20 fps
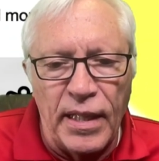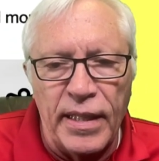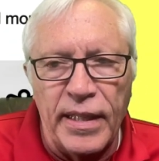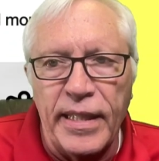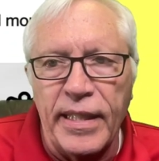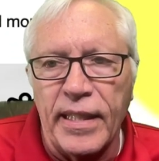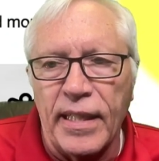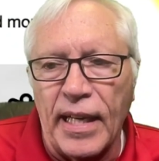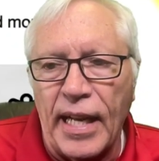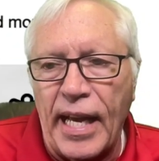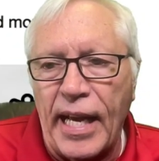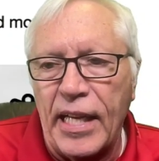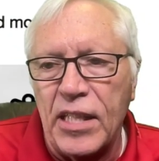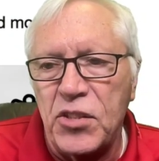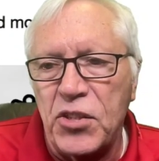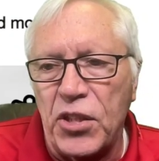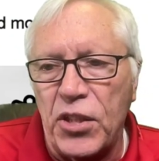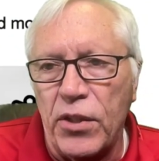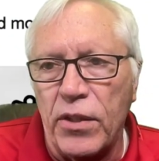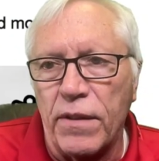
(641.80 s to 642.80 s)
it'll
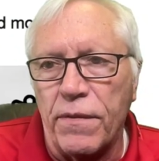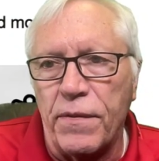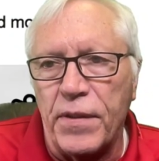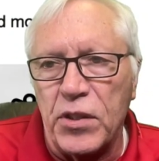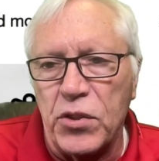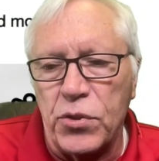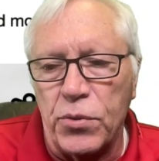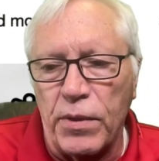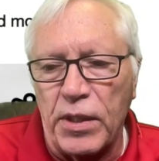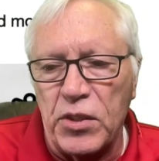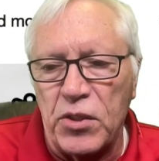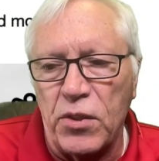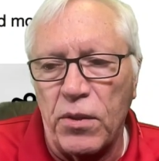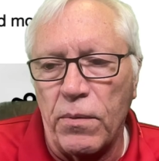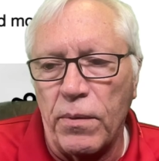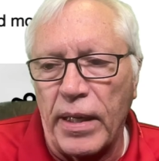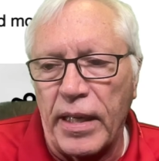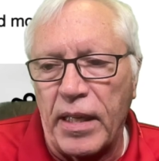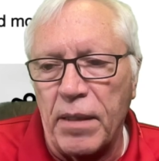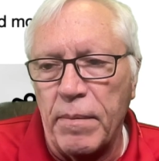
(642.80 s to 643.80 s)
ask you if this
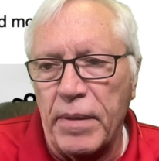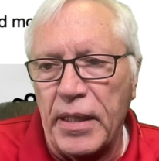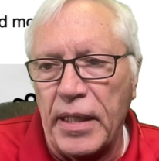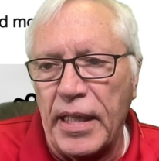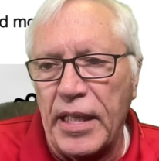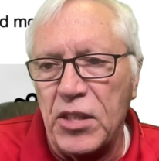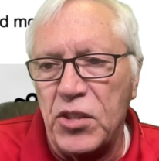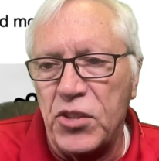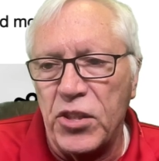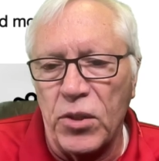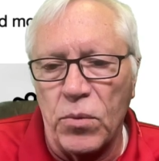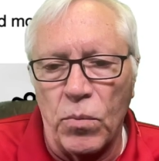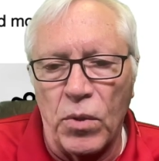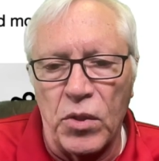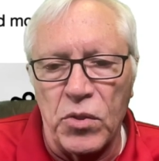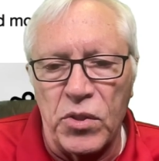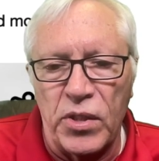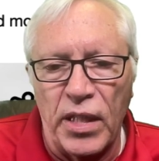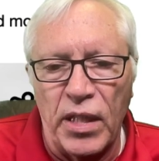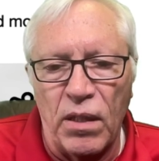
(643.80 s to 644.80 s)
recommendation
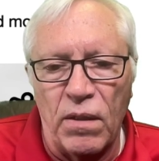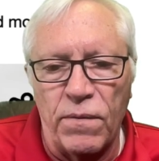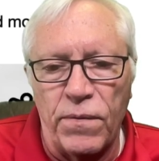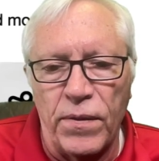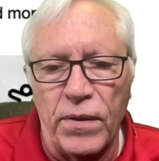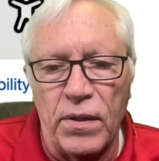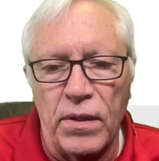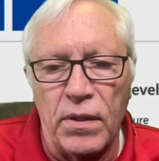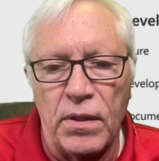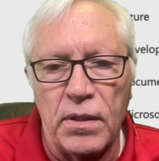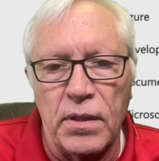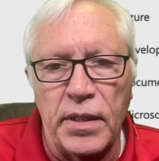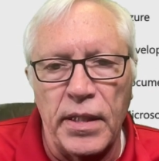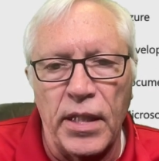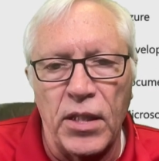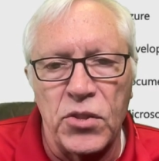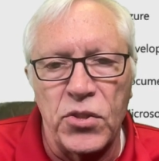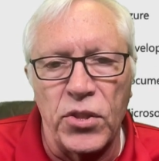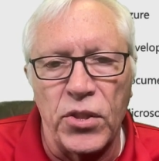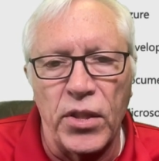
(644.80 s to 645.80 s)
was helpful,
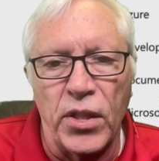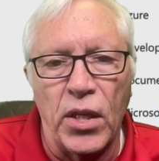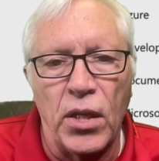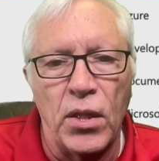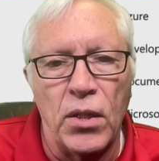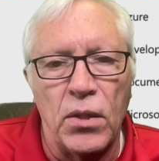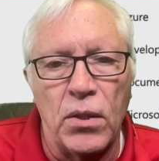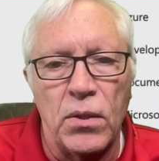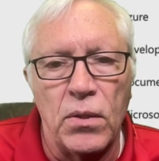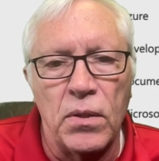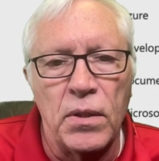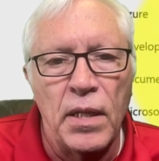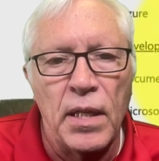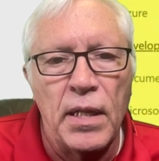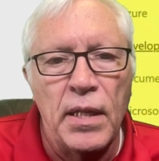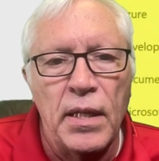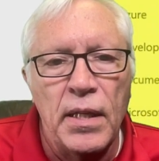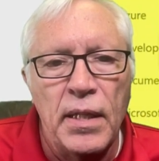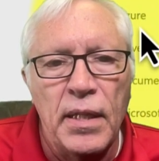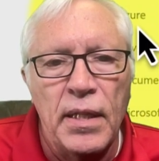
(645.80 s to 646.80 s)
yes or no.
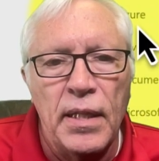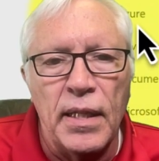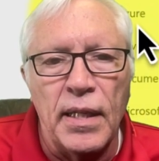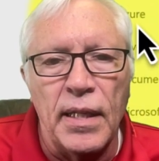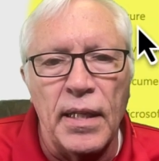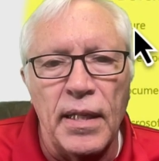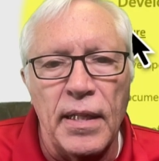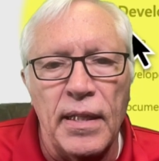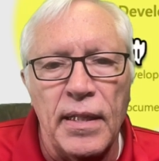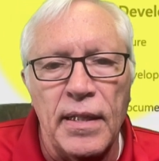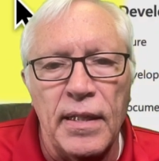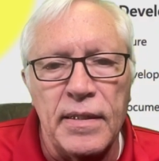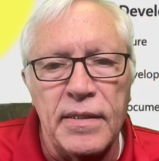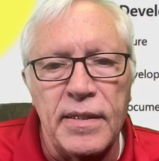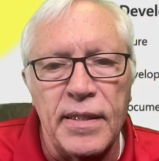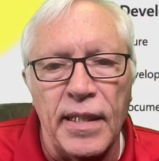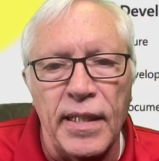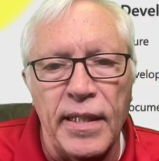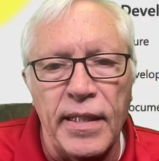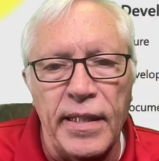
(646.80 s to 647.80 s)

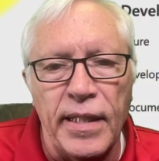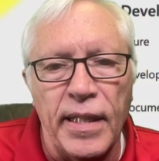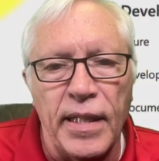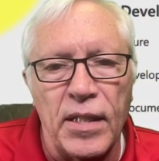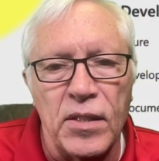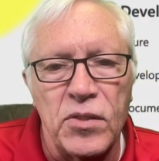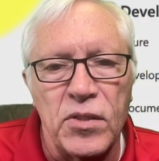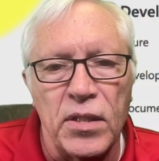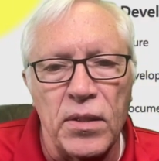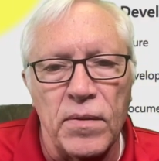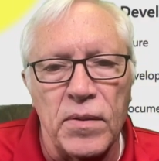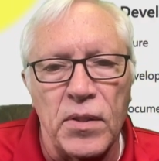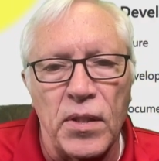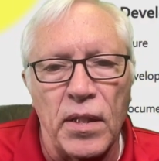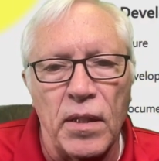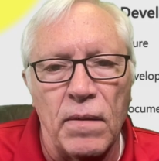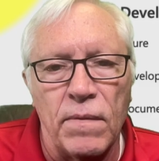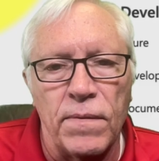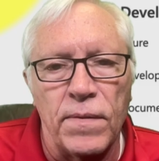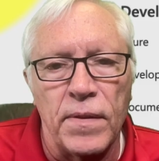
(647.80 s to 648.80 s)
Say yes, it was
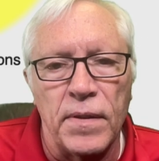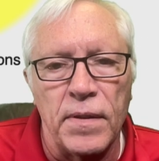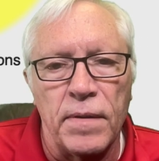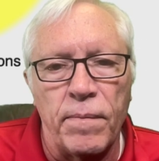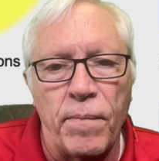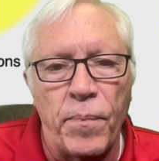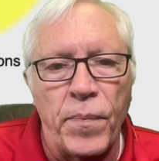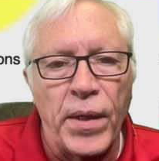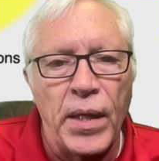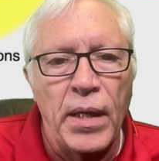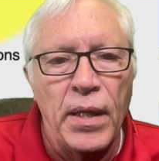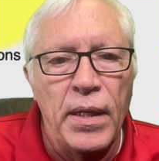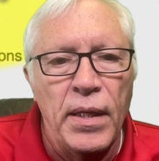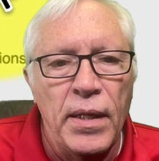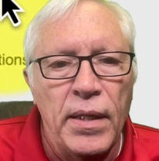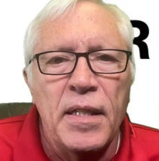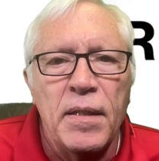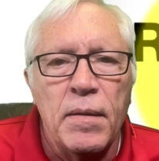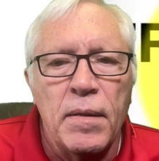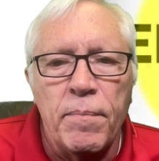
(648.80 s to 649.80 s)
helpful.
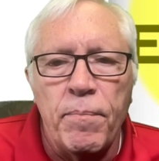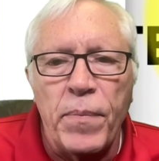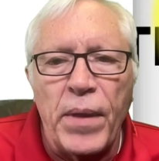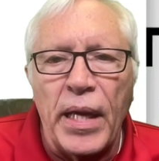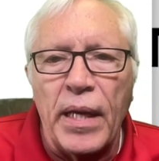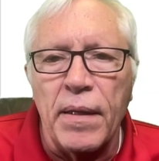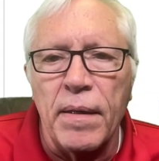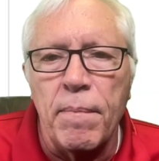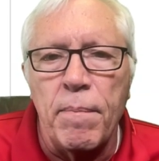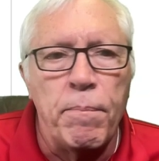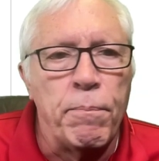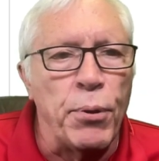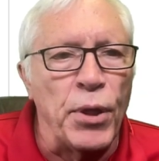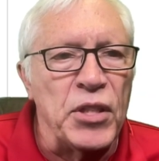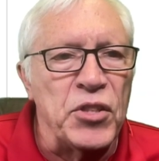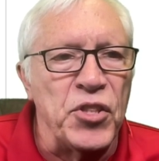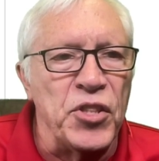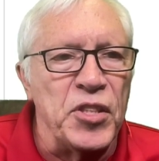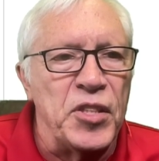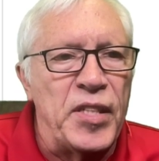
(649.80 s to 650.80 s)

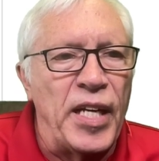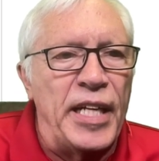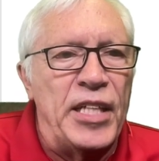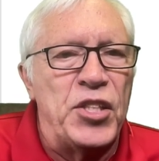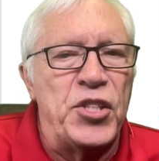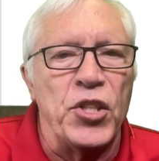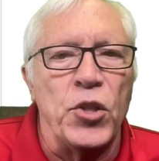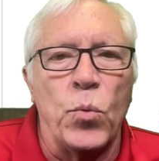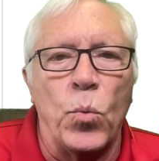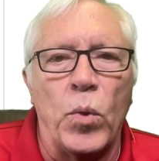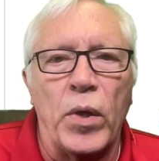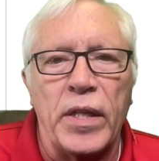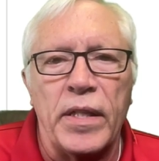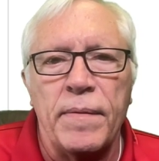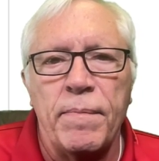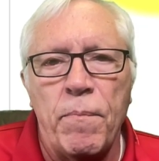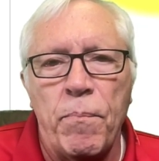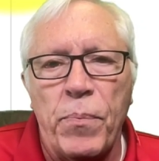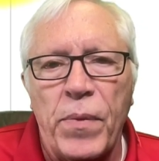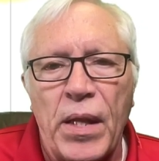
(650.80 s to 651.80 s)
Presentation one,
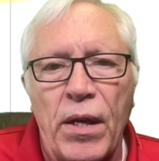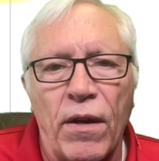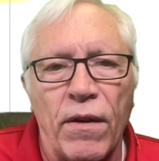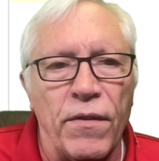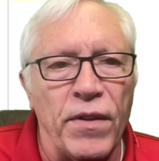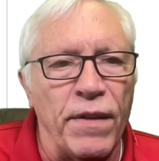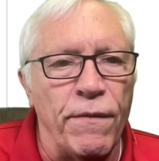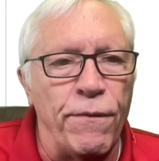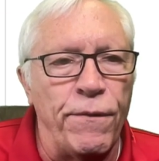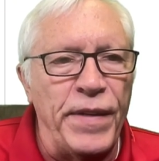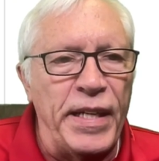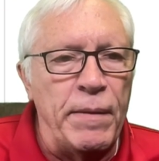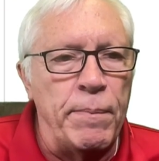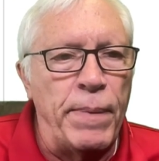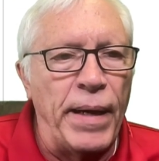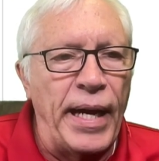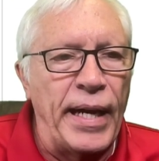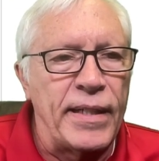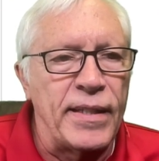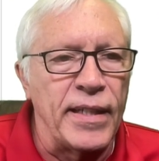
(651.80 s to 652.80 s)
or the
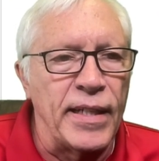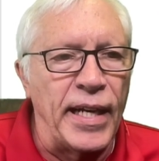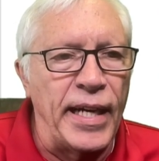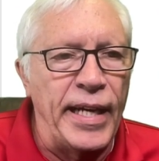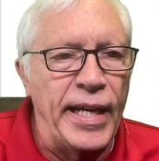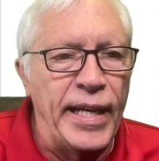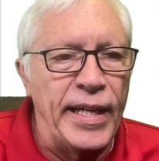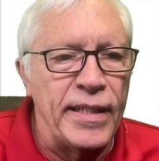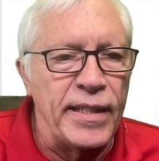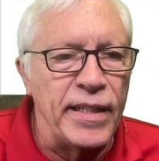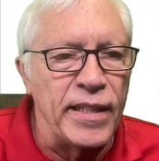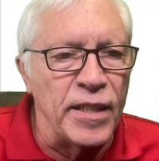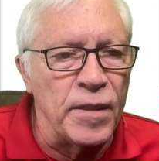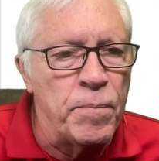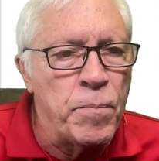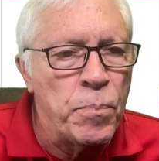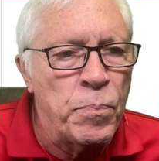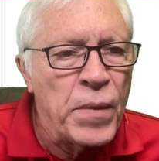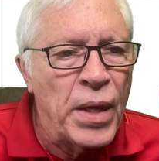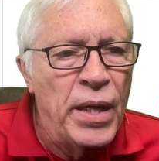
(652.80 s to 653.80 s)
feedback that I had there.
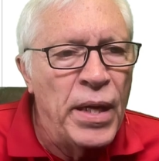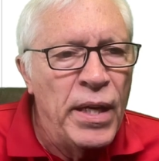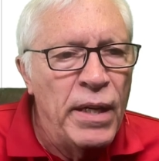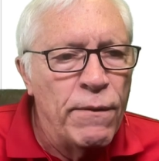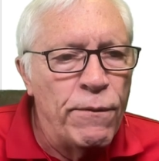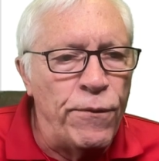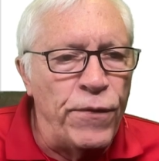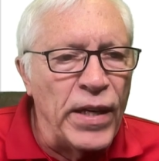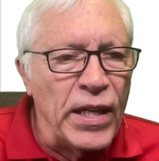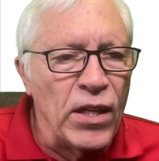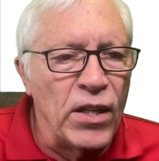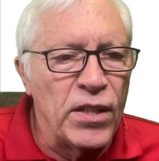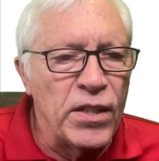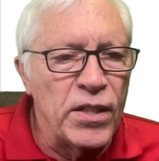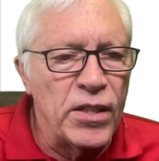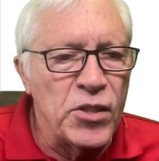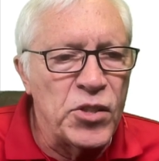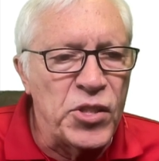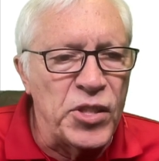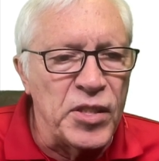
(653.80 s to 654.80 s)

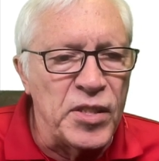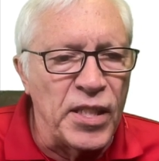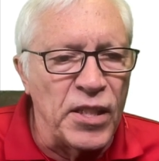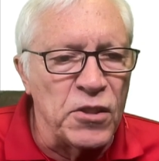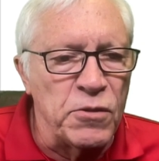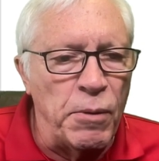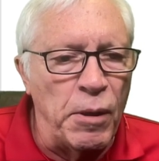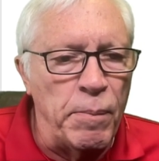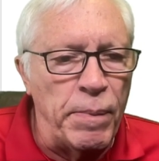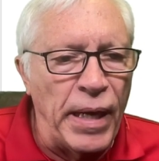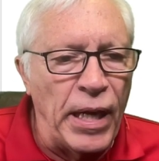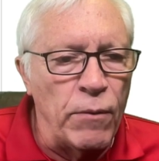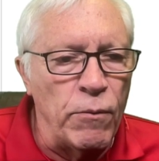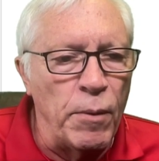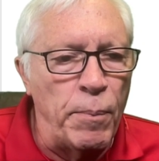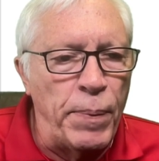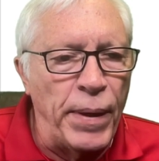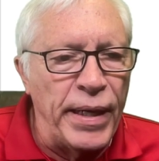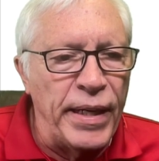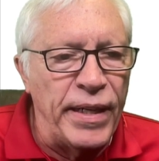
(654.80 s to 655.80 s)
Fillers tells me about
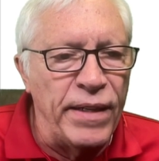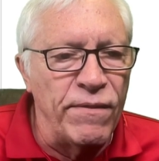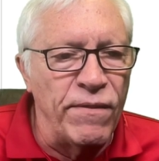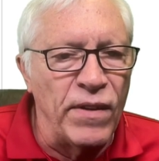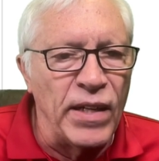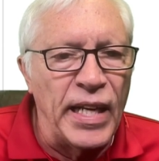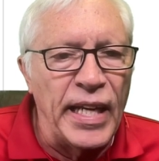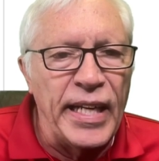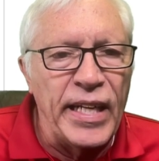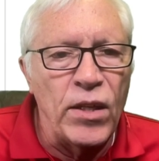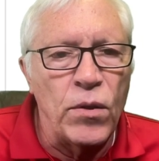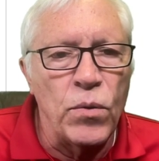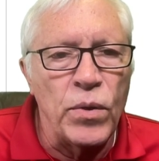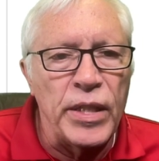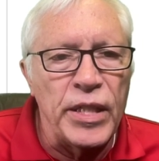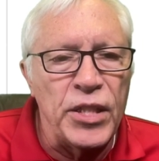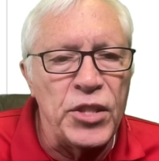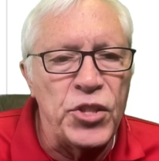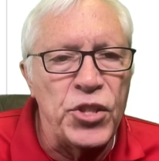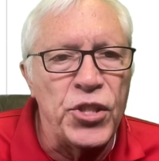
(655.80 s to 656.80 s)
repetitive
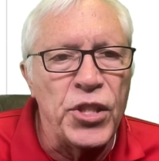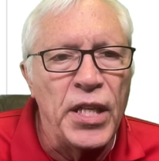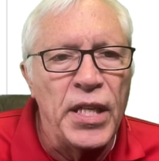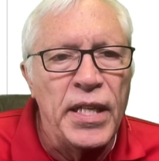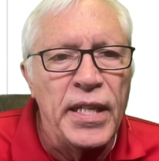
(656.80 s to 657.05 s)
language.